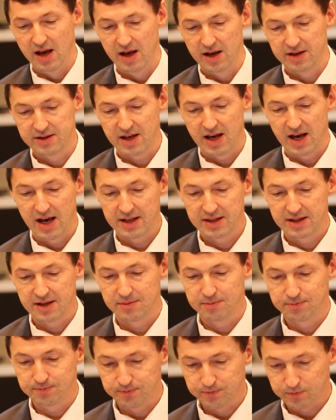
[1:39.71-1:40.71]

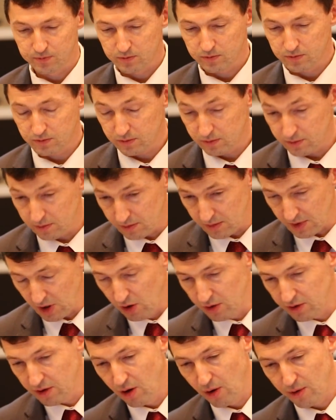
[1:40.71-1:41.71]
that
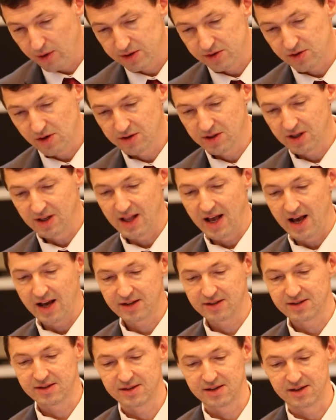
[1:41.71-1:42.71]
on horizontal
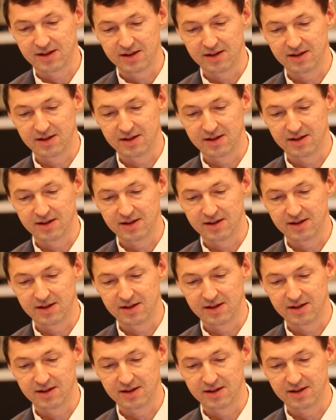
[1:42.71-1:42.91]
axis,